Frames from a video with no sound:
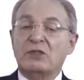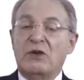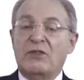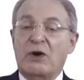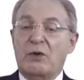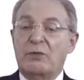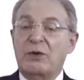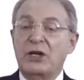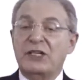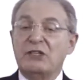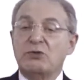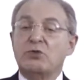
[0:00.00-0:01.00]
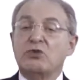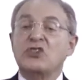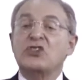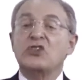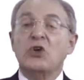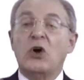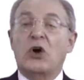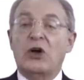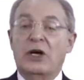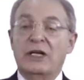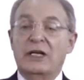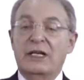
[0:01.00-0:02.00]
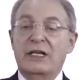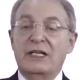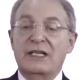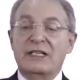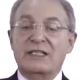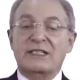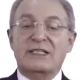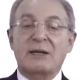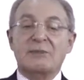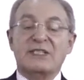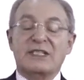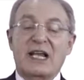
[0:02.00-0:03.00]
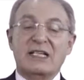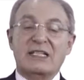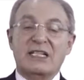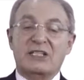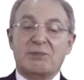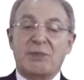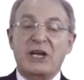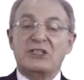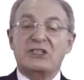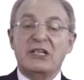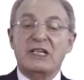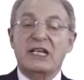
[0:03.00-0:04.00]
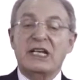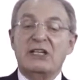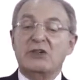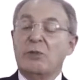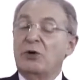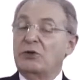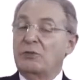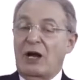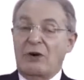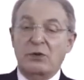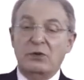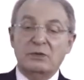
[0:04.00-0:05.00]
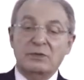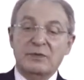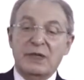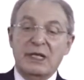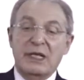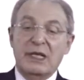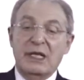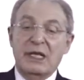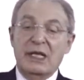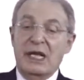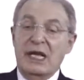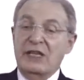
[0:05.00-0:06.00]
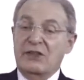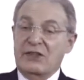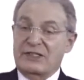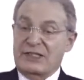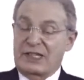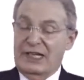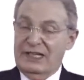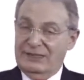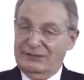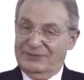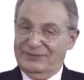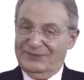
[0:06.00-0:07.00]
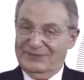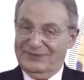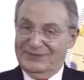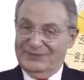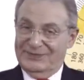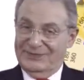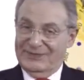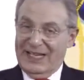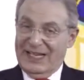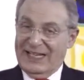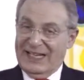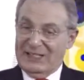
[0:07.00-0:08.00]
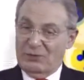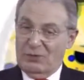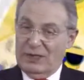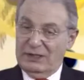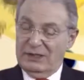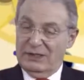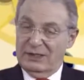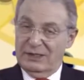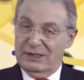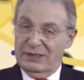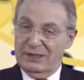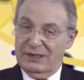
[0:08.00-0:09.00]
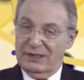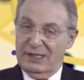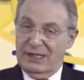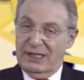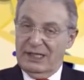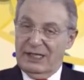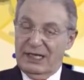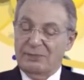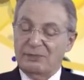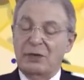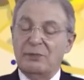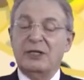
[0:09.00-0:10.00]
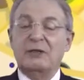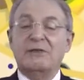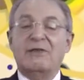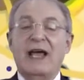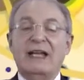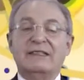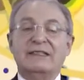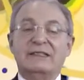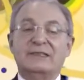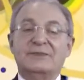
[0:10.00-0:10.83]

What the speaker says: of our body to store stem cells, especially in the bone marrow, in the skin, and guess what? In the abdominal fat.